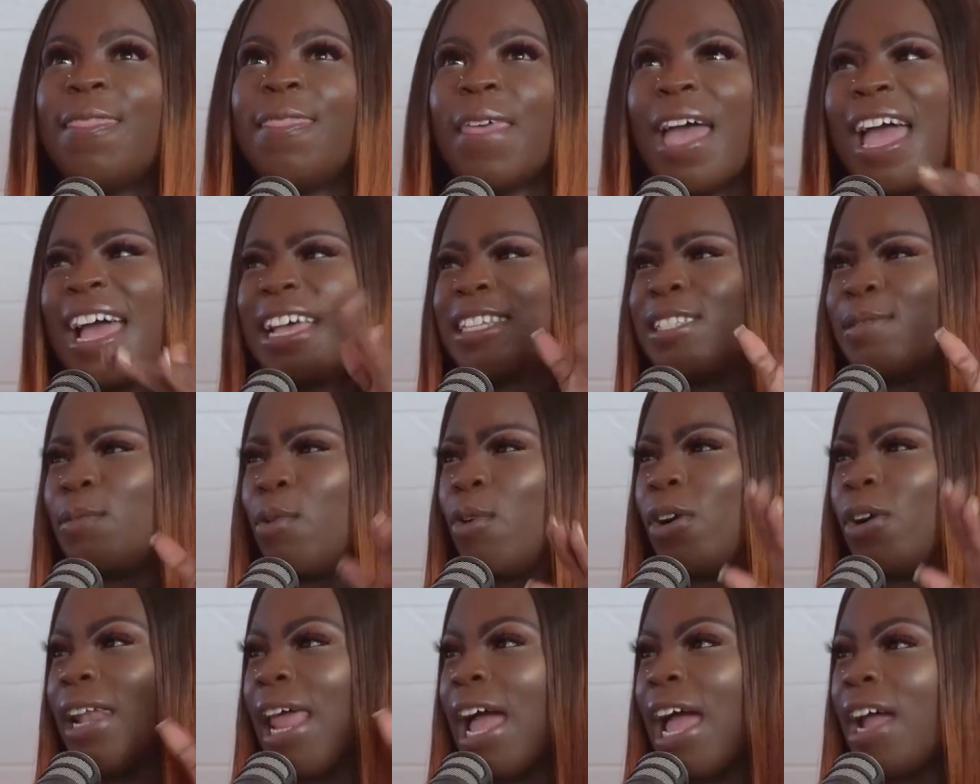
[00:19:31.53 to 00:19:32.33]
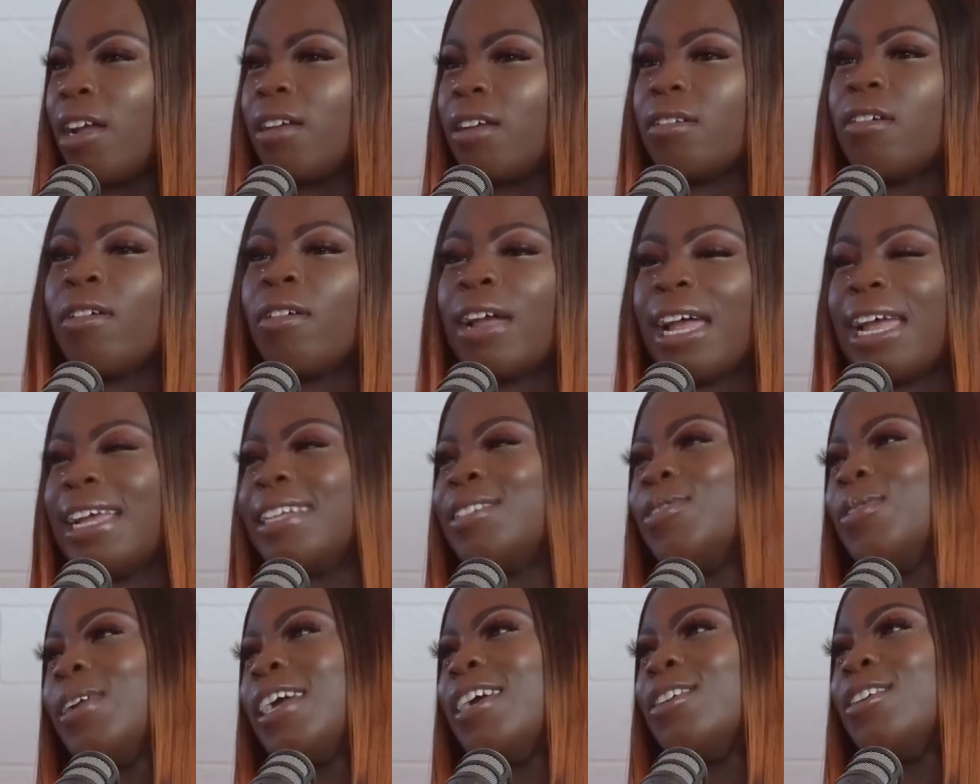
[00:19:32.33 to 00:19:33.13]
that's more like okay.
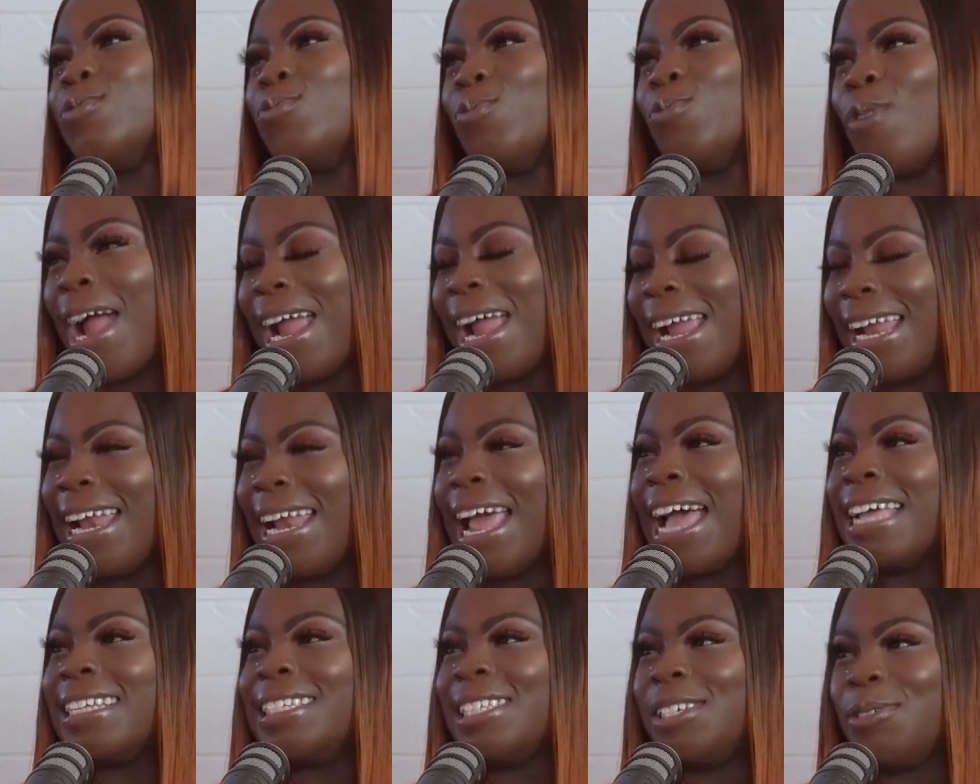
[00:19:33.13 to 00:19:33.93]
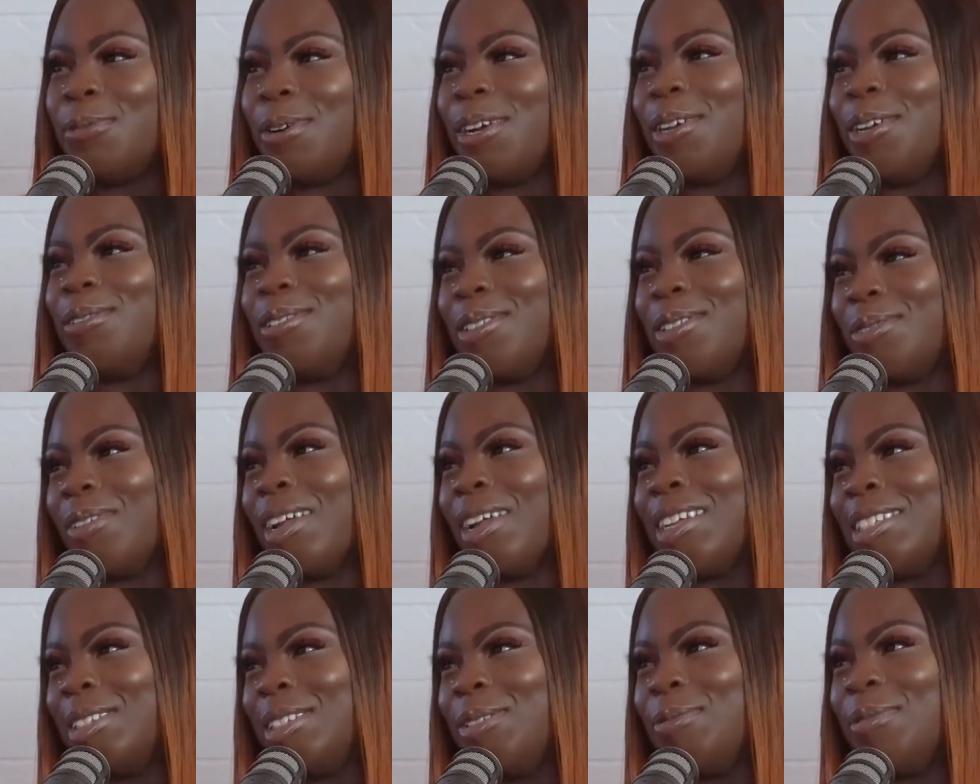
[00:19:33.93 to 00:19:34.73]
So there's writing. I see where you.
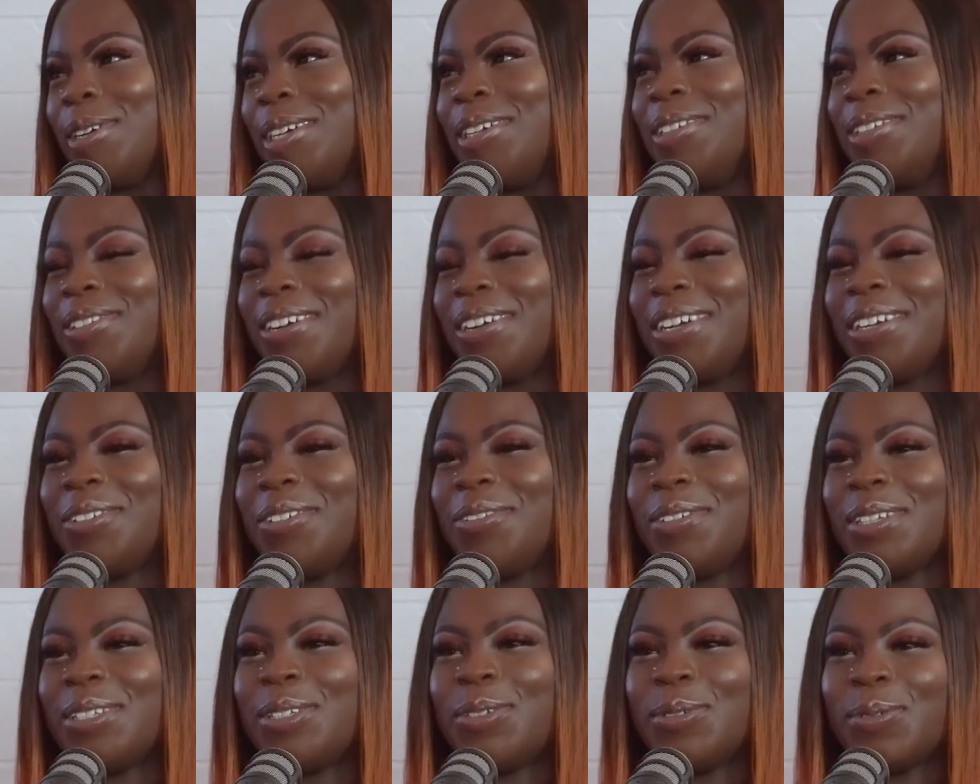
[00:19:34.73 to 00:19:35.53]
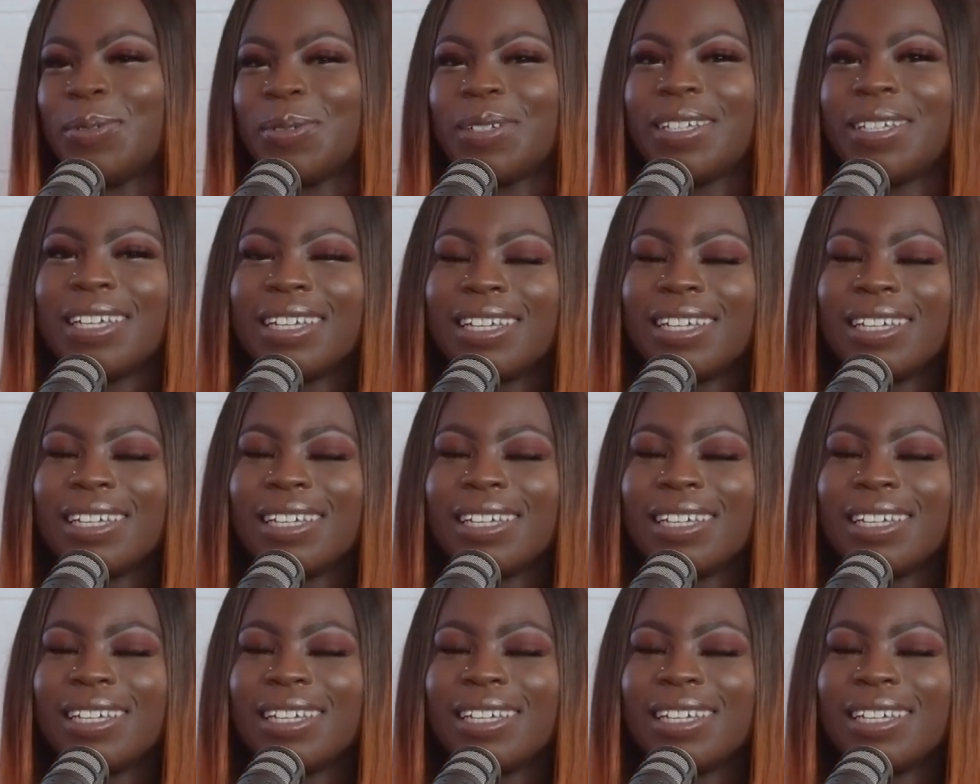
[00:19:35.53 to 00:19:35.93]
I see where yeah. you're trying to go into.